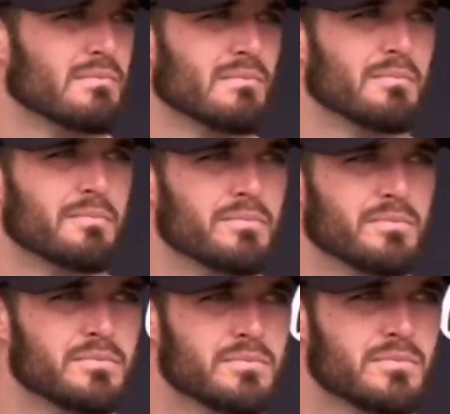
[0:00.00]
Derek
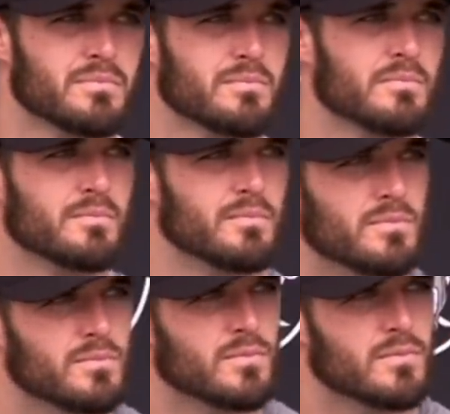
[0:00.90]
Carr had a little
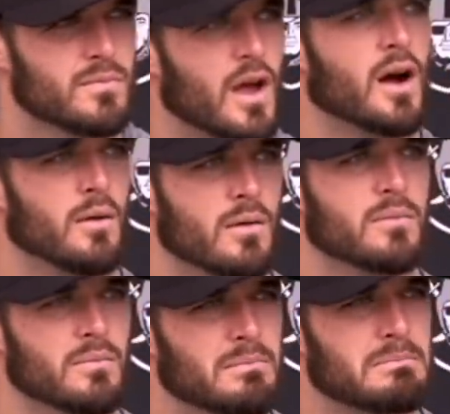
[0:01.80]
something to say about the
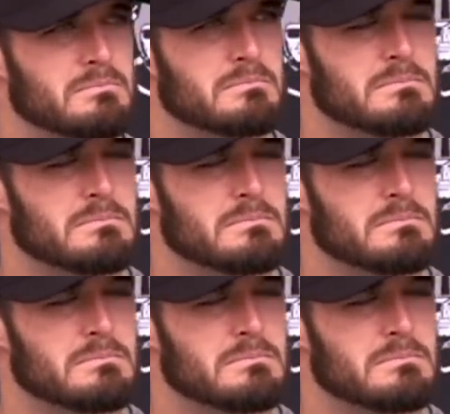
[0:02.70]
difference in the